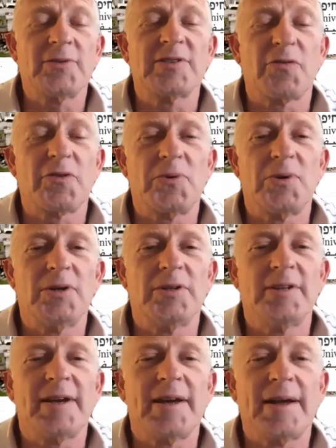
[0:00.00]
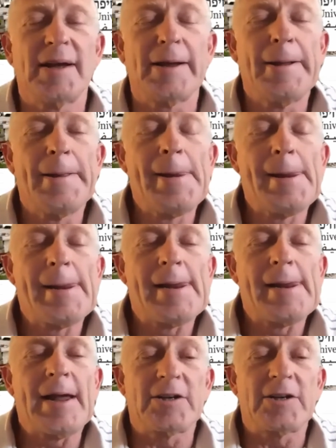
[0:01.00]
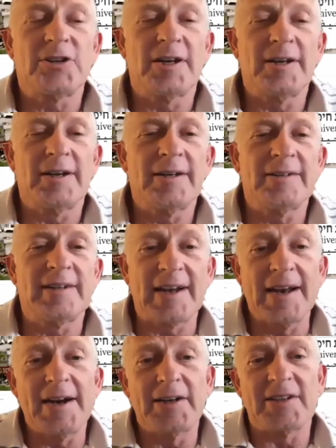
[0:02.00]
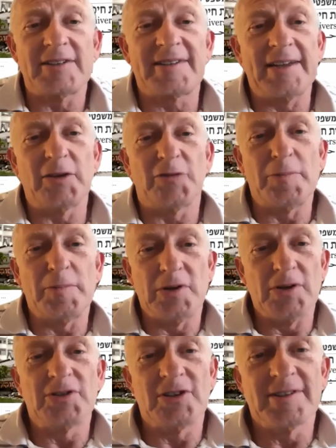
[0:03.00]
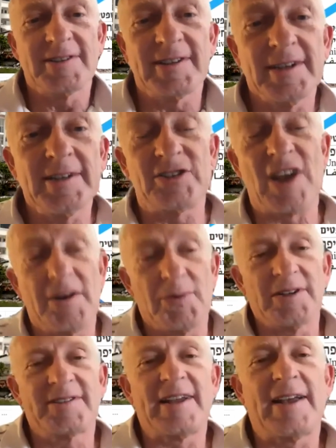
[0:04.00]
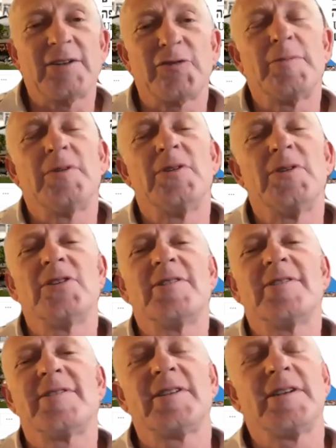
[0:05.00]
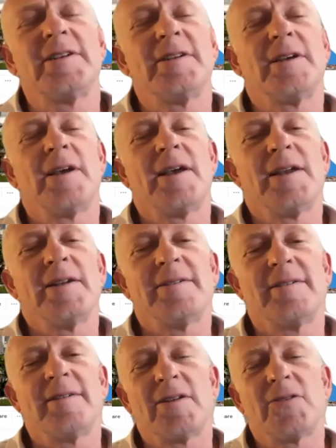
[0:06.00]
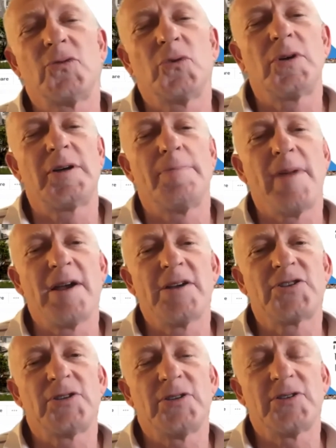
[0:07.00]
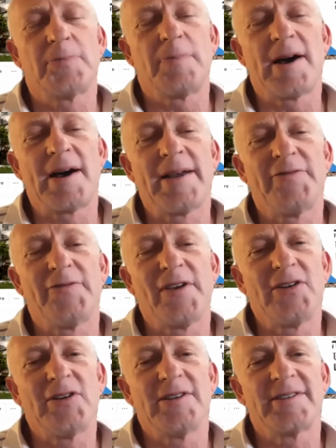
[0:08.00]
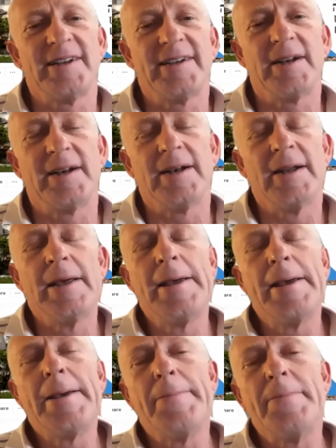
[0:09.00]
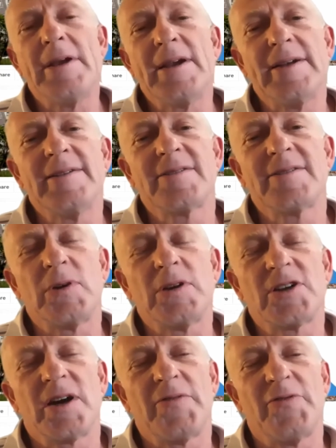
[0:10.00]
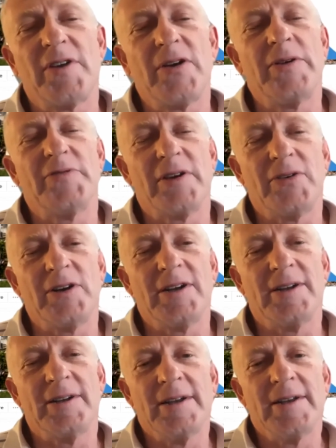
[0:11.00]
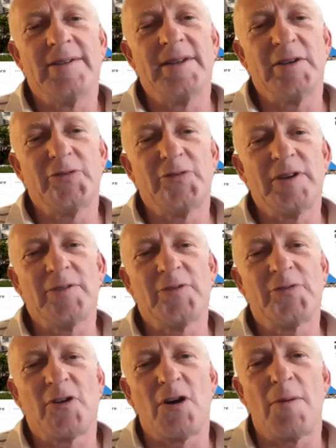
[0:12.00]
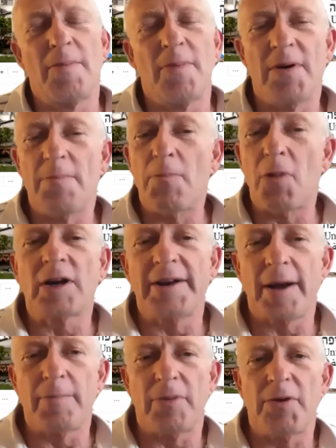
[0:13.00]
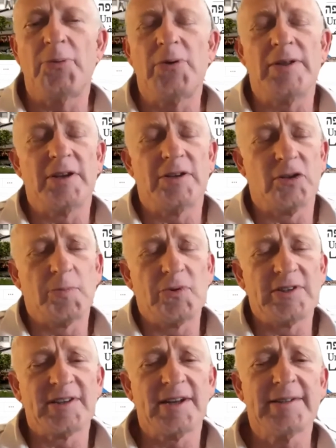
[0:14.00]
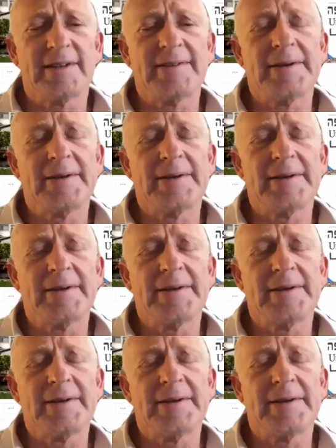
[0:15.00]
of the world actually declared a state of emergency, general state of emergency, and took measures by various legal means, which are very, very different from model number 3 that you presented.